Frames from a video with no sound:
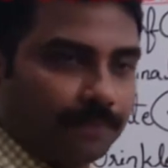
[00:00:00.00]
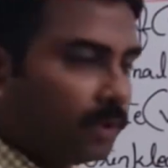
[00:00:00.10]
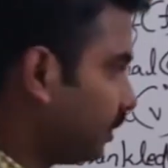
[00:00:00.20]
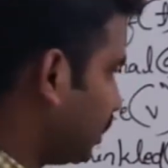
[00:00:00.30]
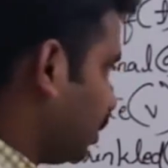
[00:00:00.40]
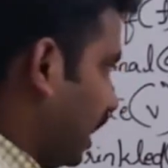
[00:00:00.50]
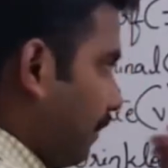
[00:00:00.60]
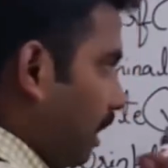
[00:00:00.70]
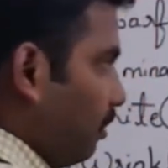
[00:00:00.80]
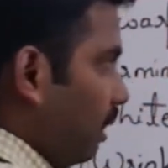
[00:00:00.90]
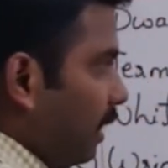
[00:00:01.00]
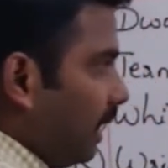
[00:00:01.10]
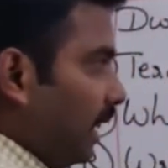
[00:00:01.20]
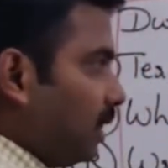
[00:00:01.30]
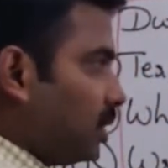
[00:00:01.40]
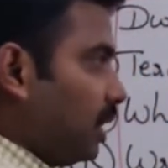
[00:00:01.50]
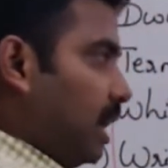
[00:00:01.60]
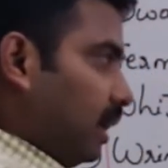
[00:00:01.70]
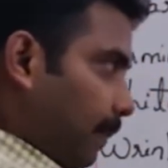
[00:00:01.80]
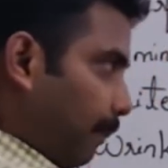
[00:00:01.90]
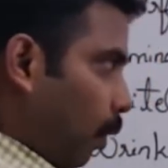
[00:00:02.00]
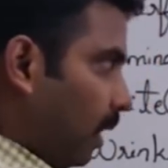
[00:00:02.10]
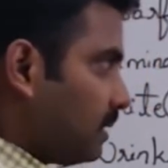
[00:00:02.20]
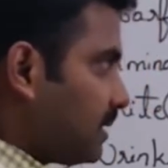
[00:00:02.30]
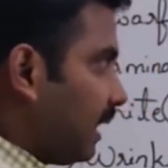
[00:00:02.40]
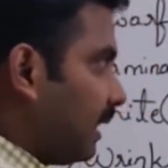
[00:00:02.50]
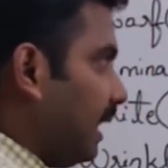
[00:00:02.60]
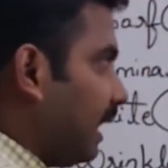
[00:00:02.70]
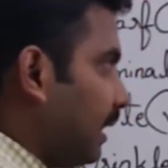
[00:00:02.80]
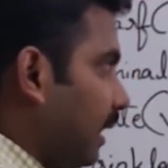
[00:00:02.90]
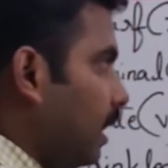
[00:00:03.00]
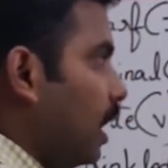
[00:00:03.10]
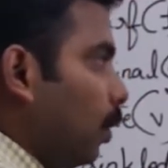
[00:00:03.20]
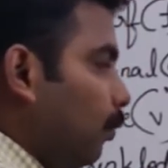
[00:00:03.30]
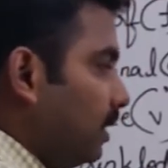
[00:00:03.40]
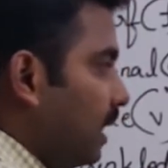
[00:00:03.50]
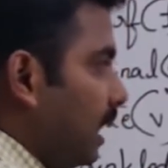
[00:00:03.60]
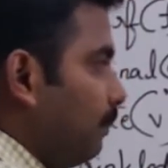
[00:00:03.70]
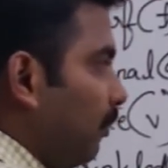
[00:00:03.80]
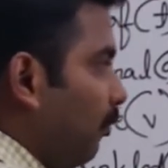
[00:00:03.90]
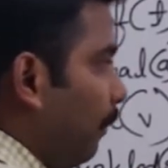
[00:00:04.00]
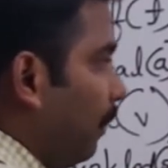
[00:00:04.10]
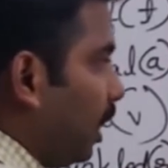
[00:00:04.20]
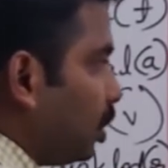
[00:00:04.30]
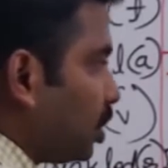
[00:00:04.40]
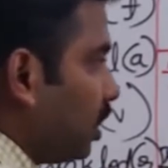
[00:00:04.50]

The stamen will be cut, the pollens are collected with the help of a brush.